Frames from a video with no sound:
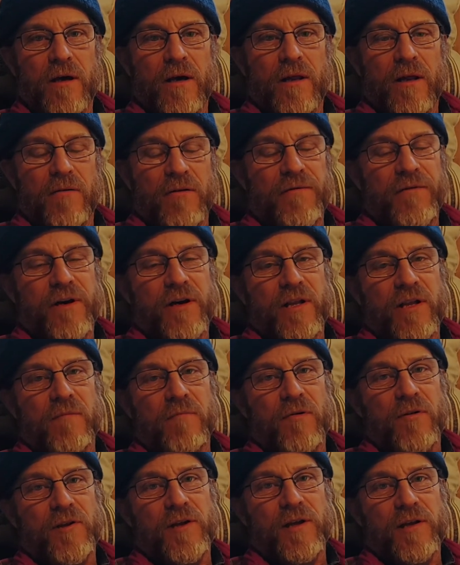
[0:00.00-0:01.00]
That was a very
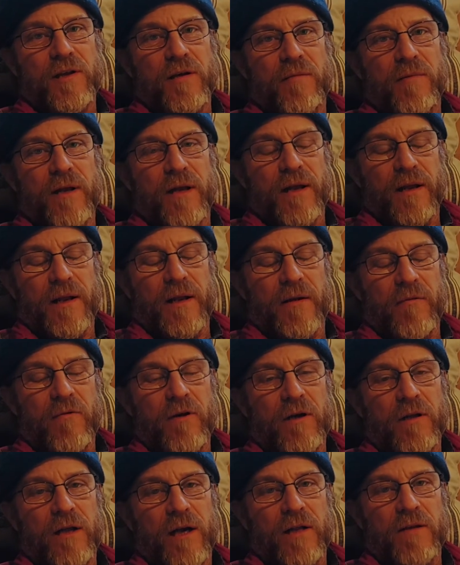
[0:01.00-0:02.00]
simple system, and it
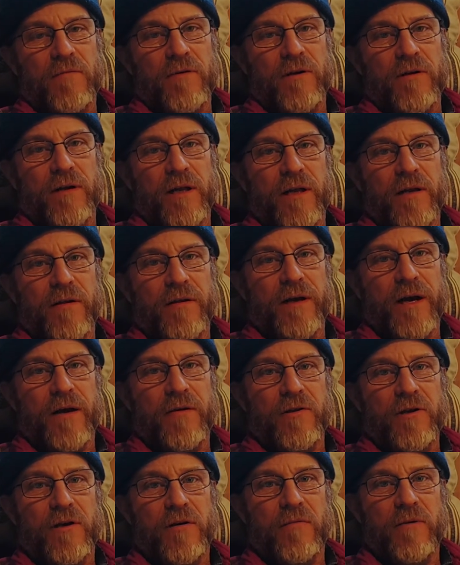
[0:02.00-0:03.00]
worked last winter. It heated the
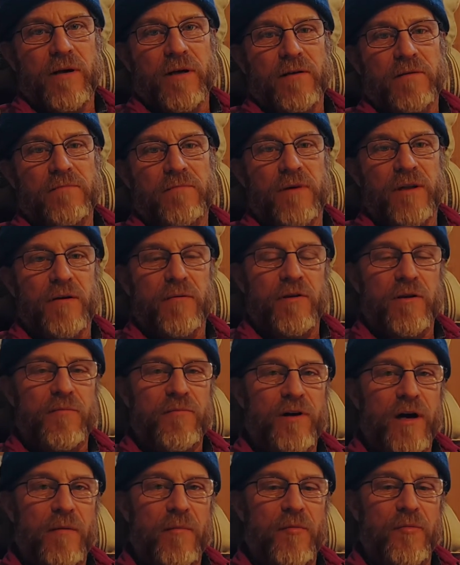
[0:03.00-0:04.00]
house all winter, but there were some
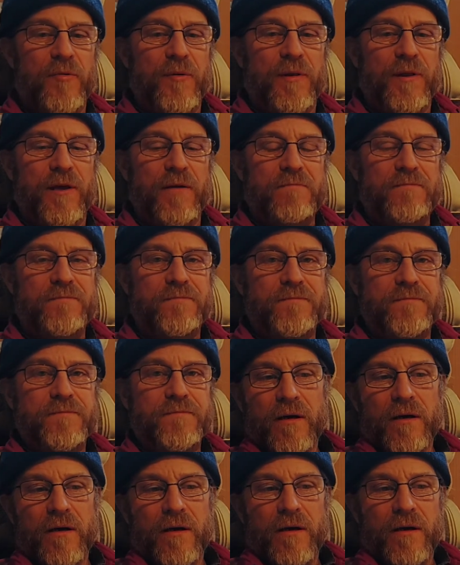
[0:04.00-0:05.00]
problems with it.
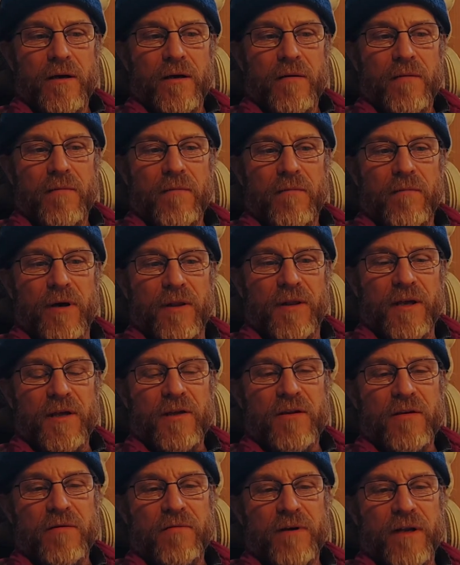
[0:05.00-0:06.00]
But
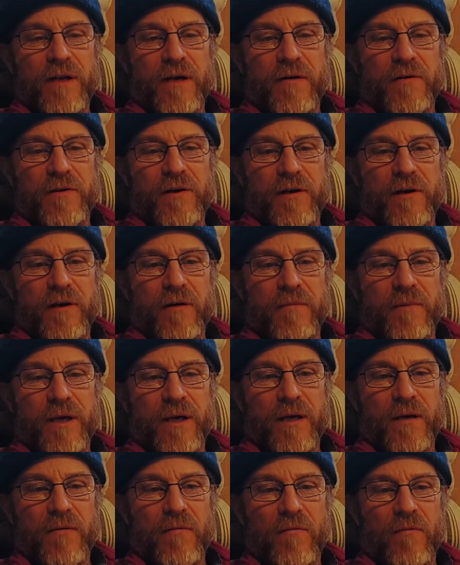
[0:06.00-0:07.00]
these two videos are going to
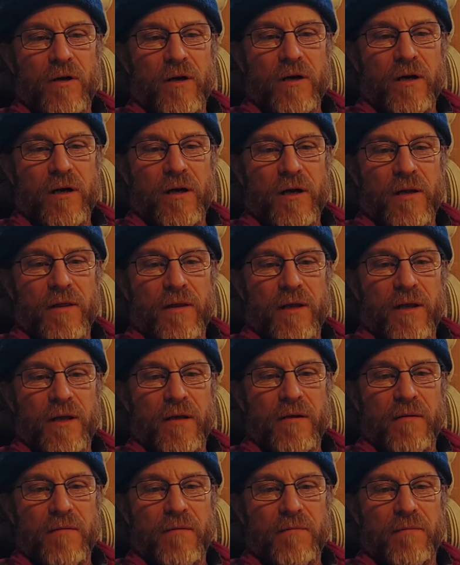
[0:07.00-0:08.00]
be one on
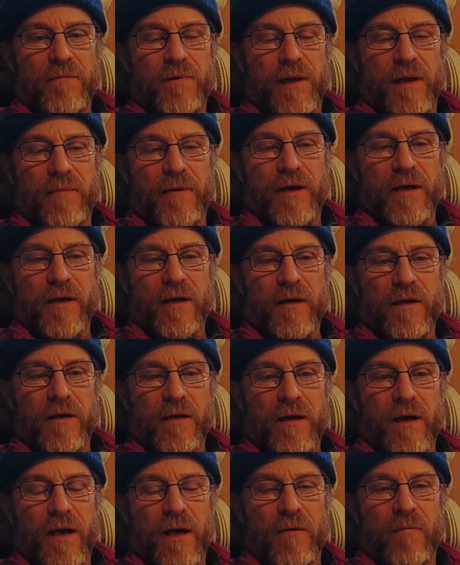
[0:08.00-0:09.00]
the plumbing
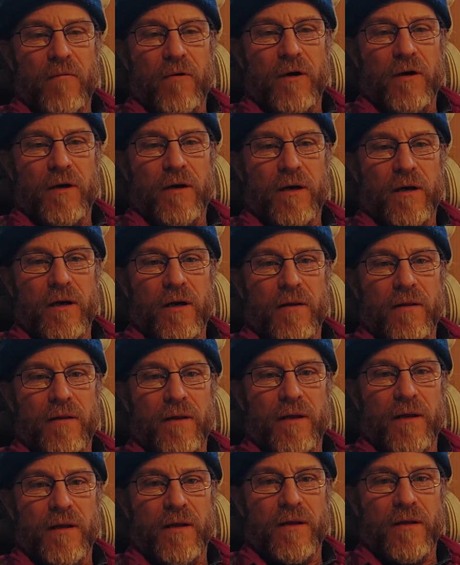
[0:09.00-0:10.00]
and one on
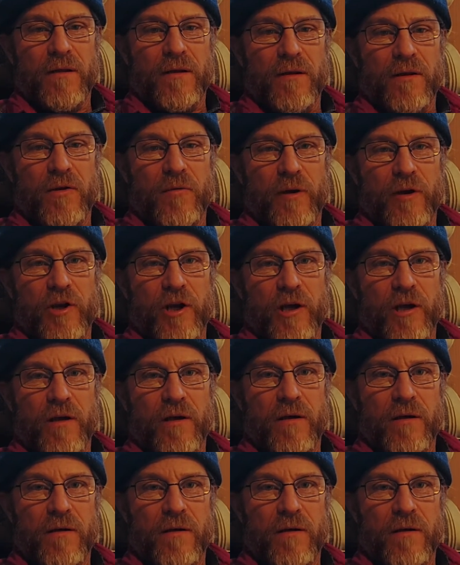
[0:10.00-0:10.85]
the switching.